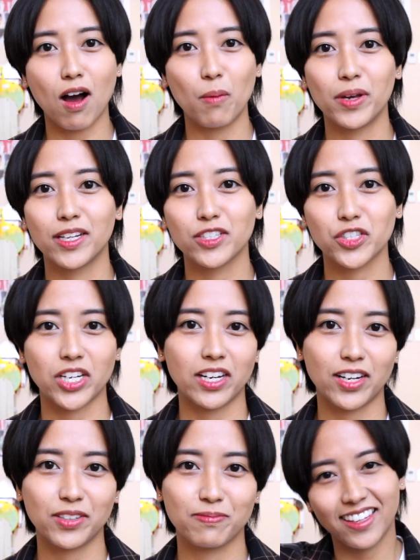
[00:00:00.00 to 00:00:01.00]
comment shout
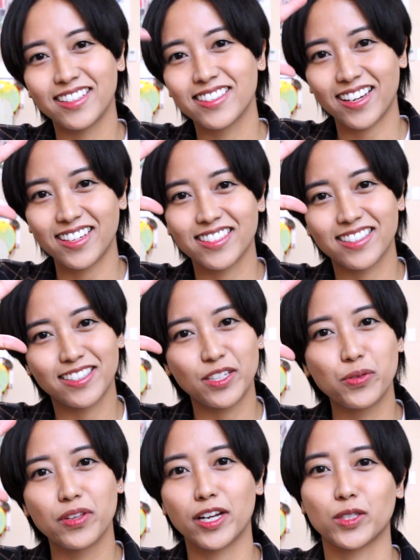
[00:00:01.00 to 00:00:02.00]
out. Thanks guys, see
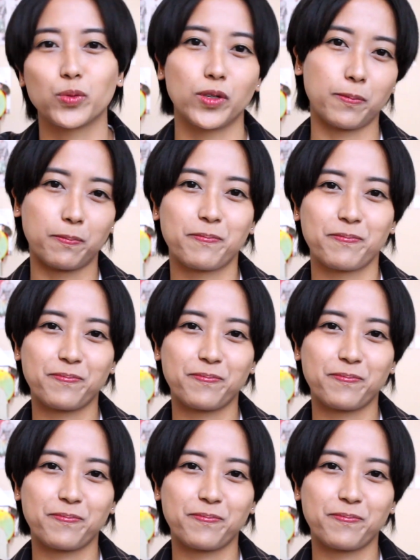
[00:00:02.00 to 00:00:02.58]
you in the next one.